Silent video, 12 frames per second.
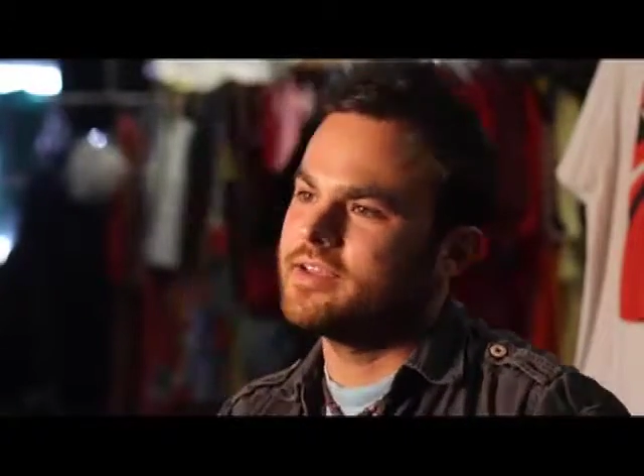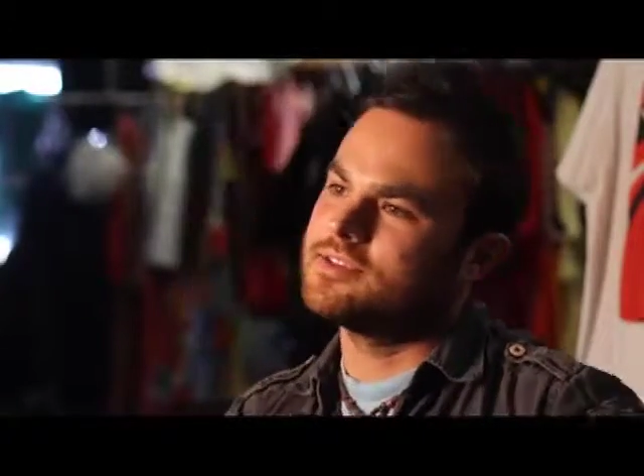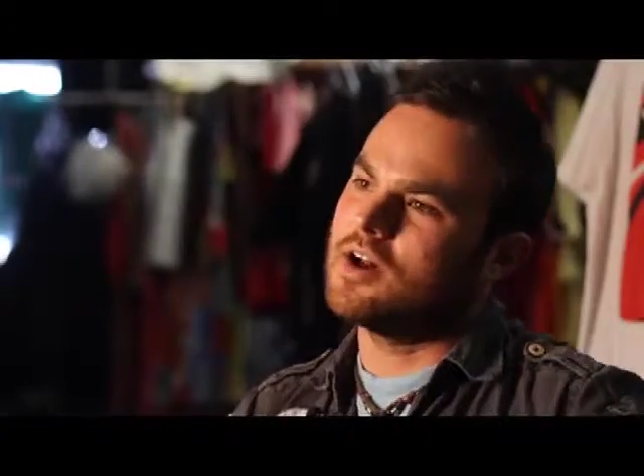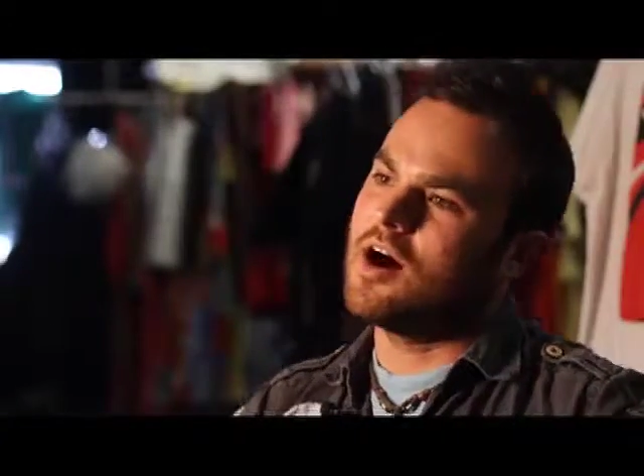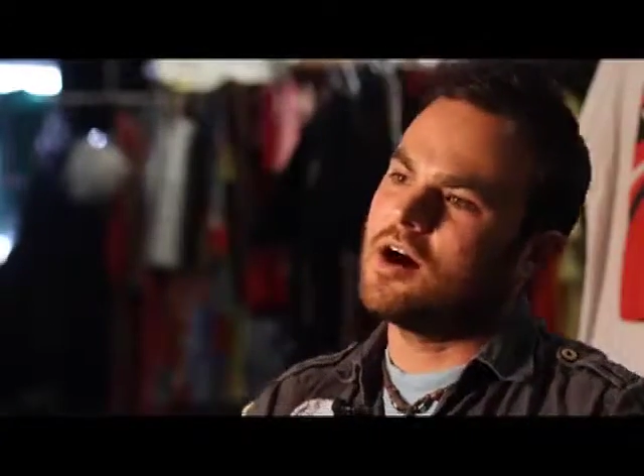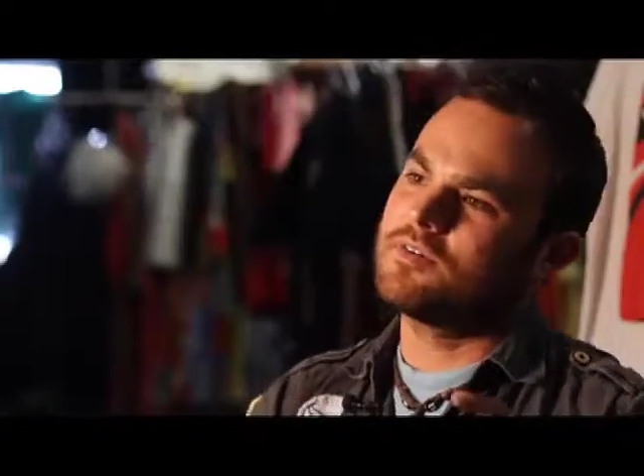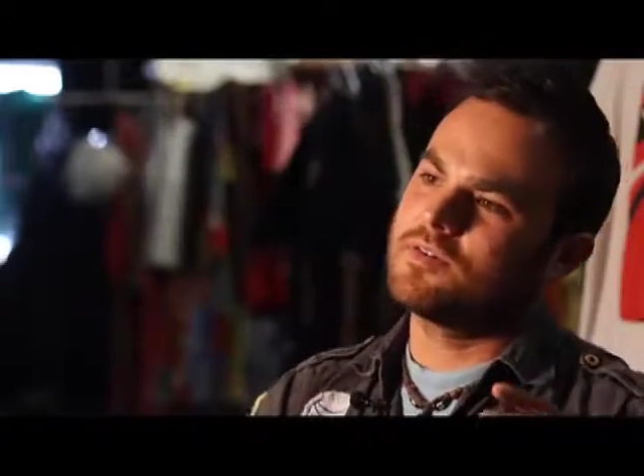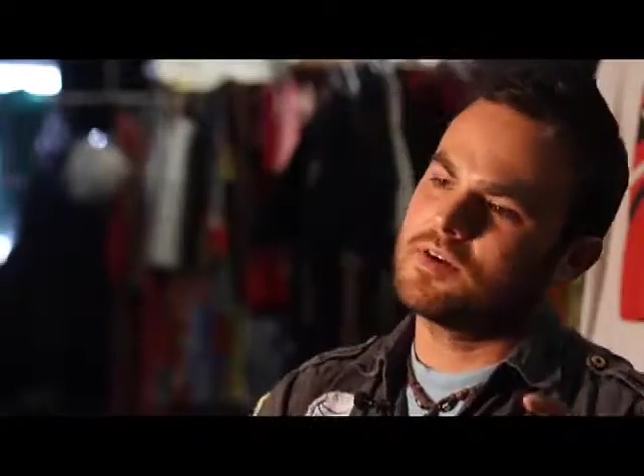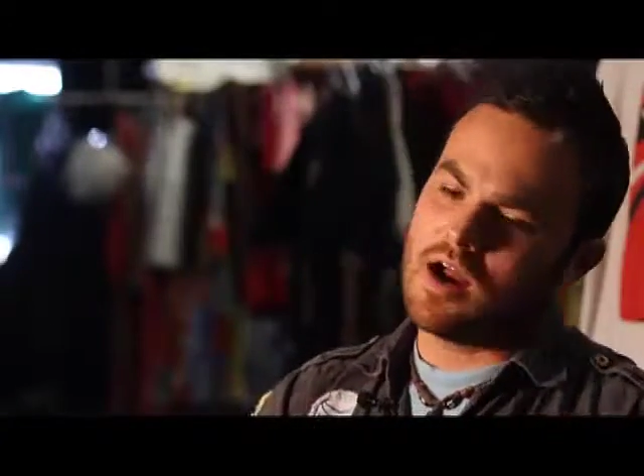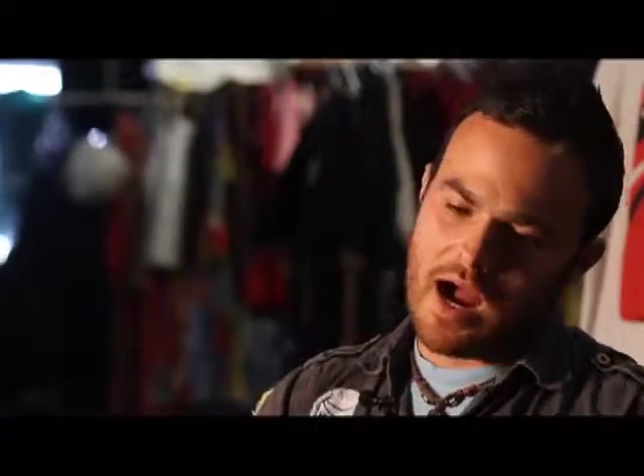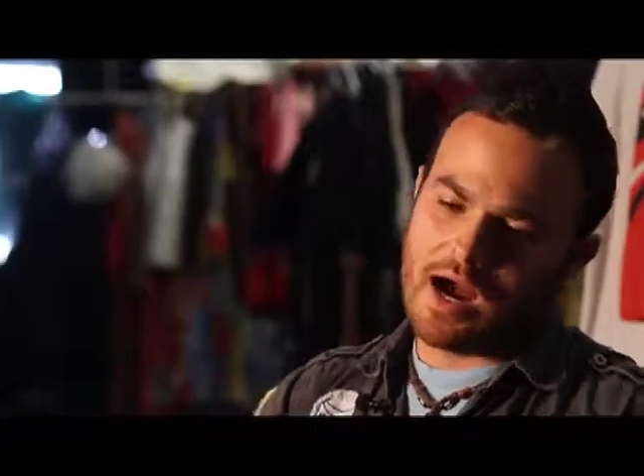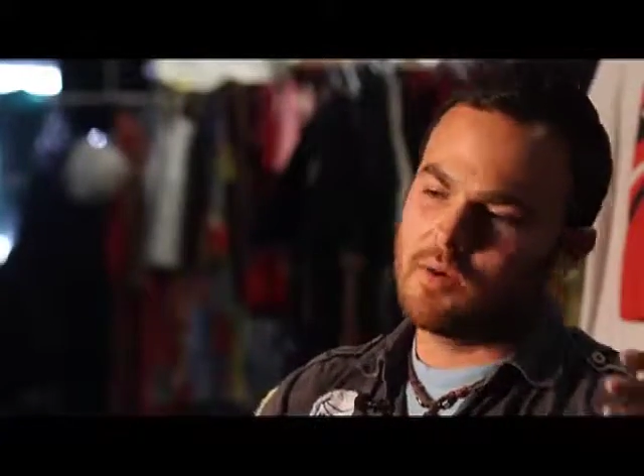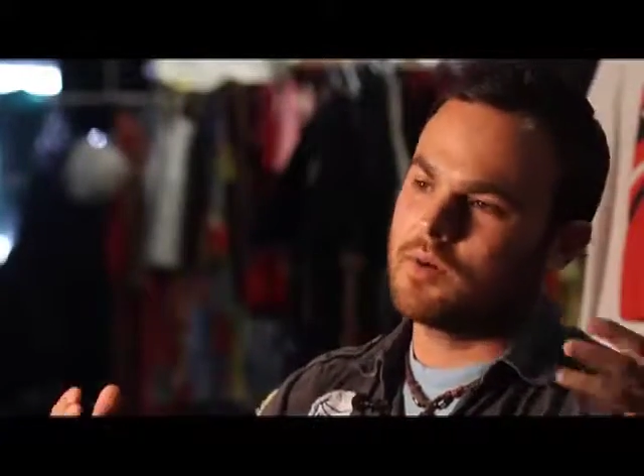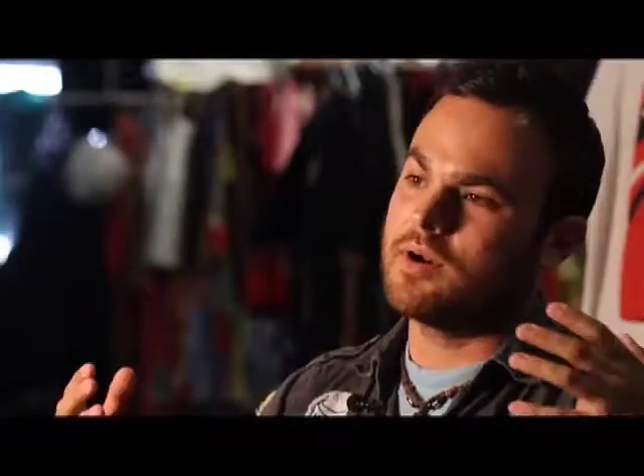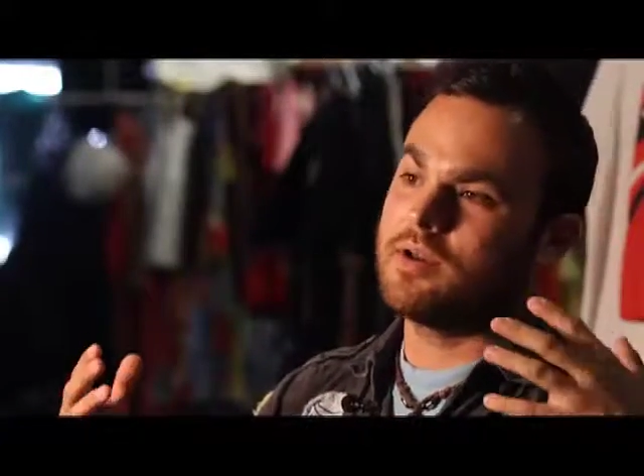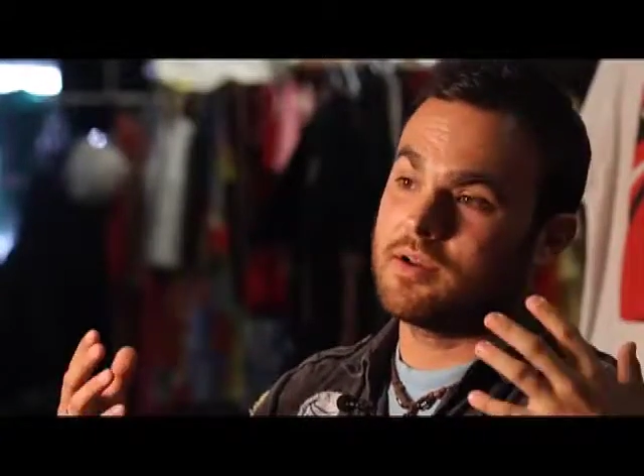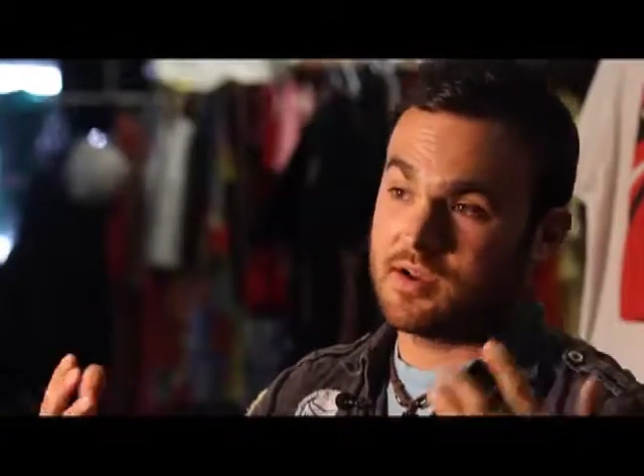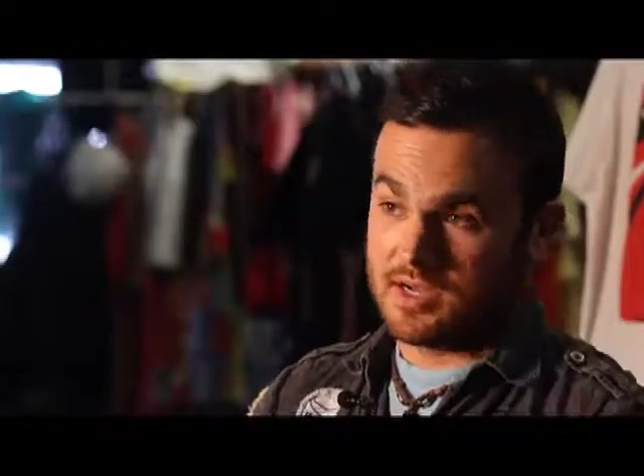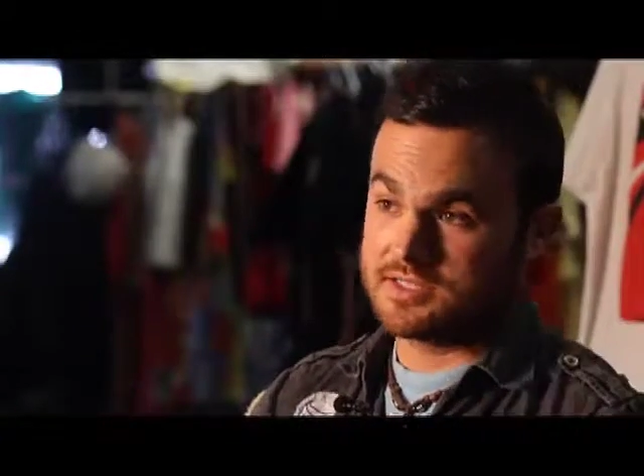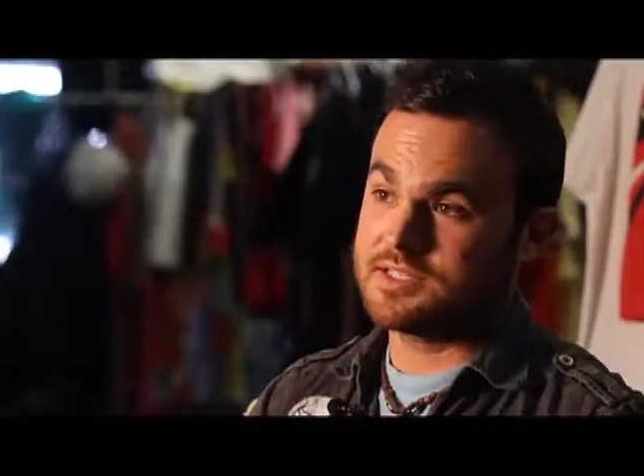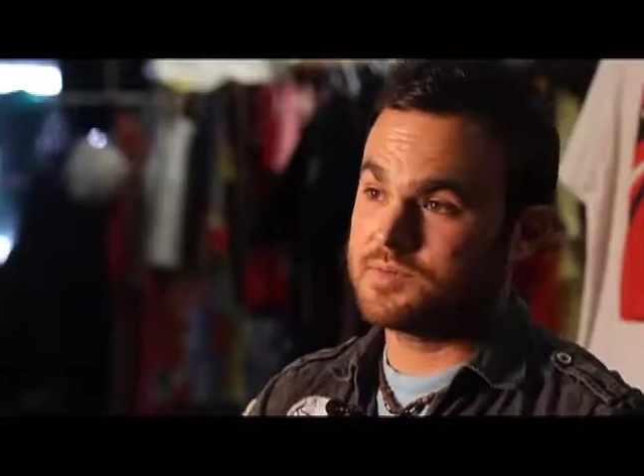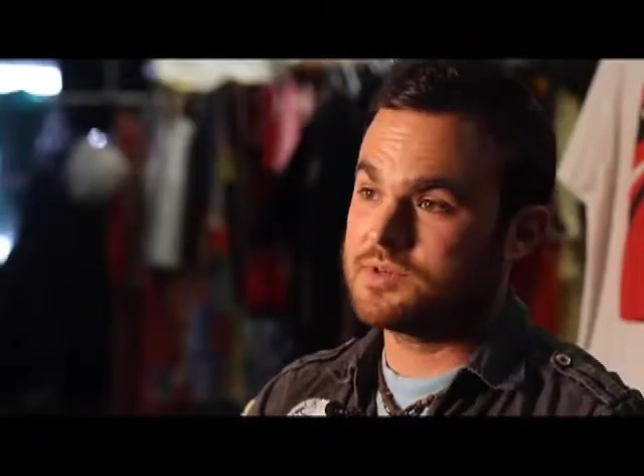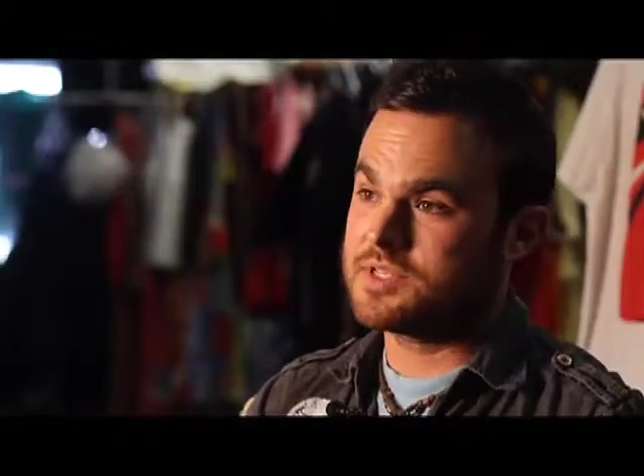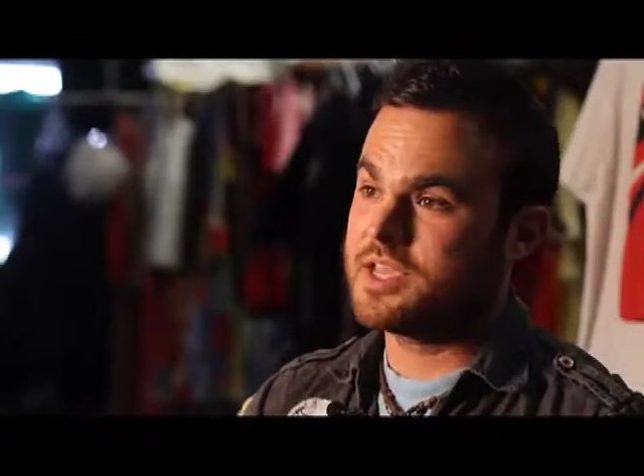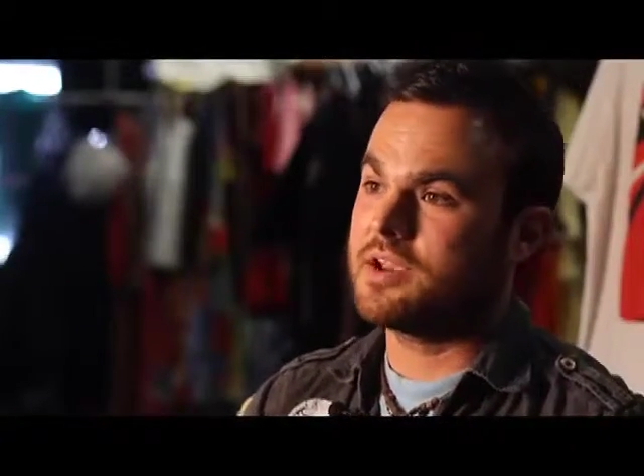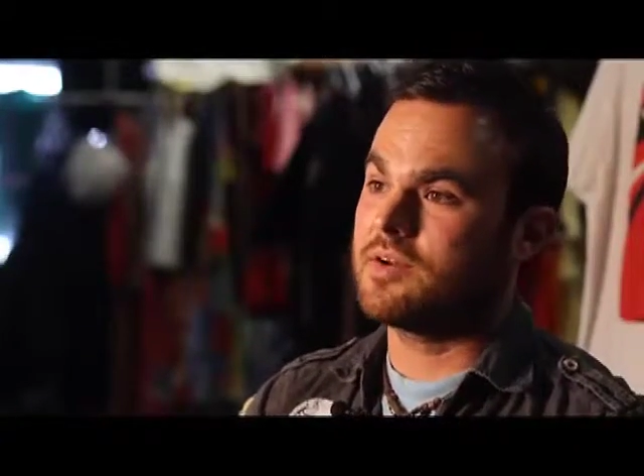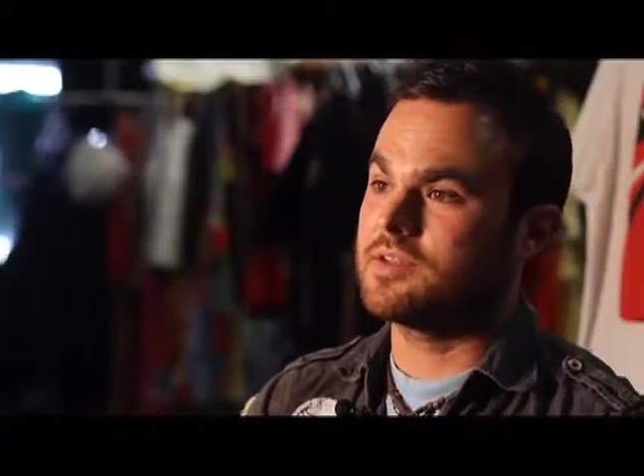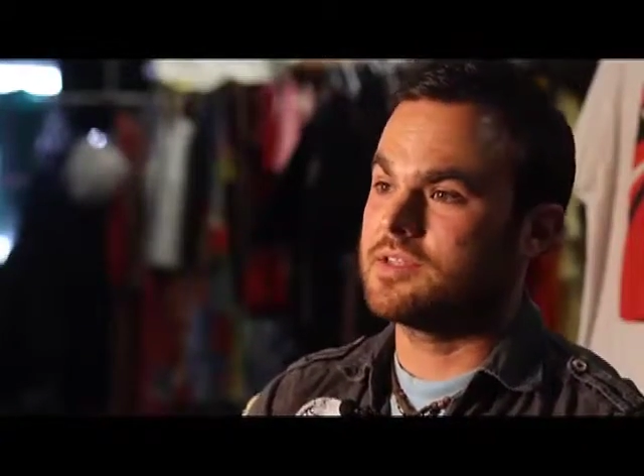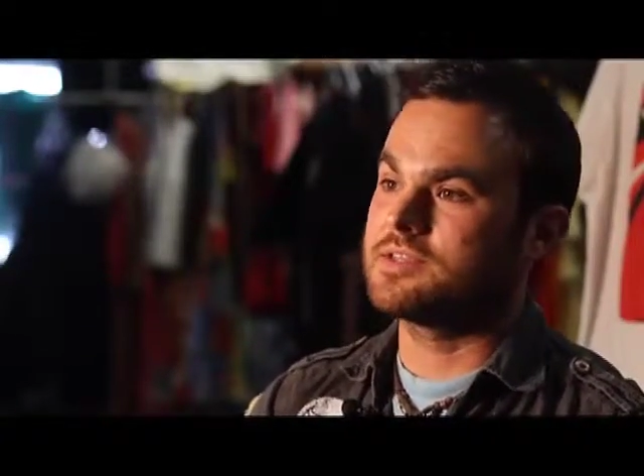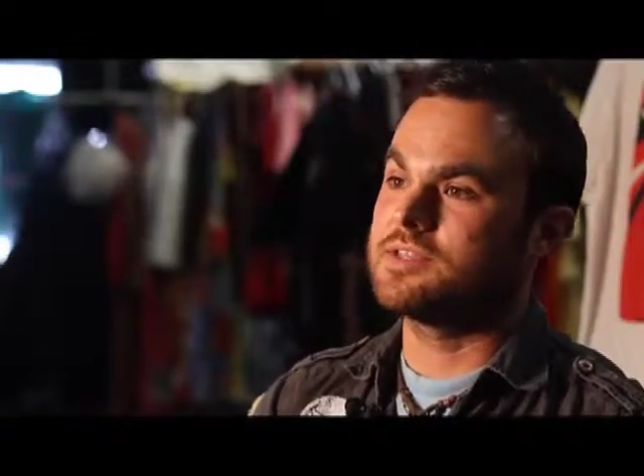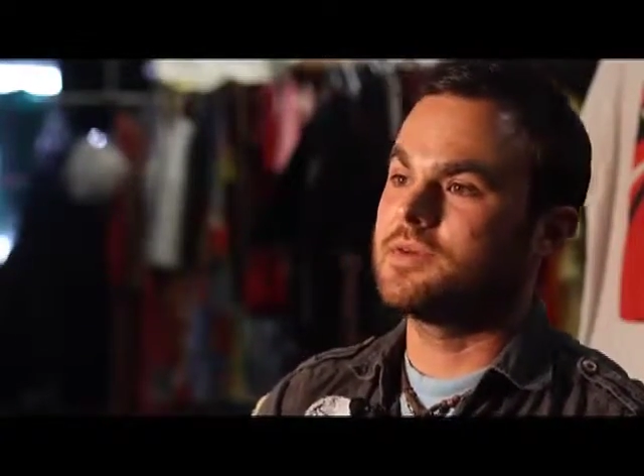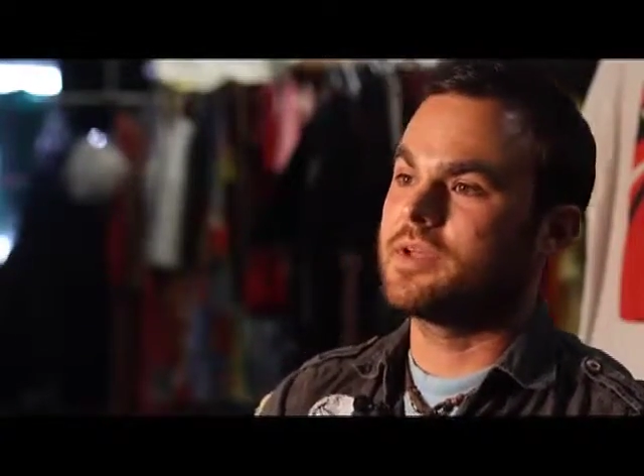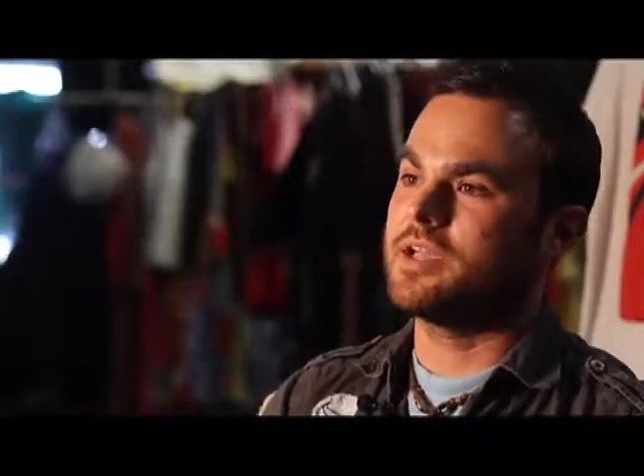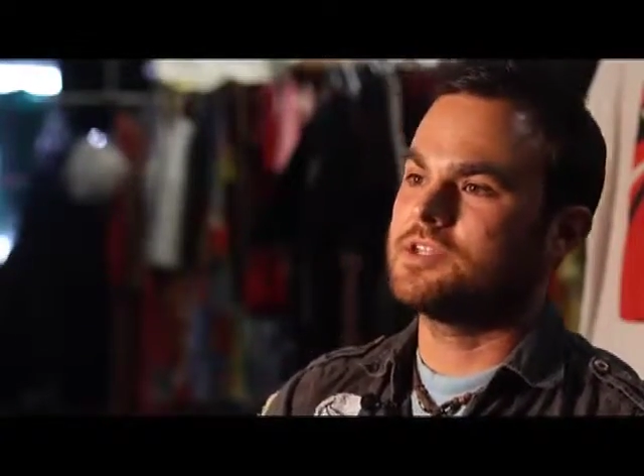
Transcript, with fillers: is offer our customers here at this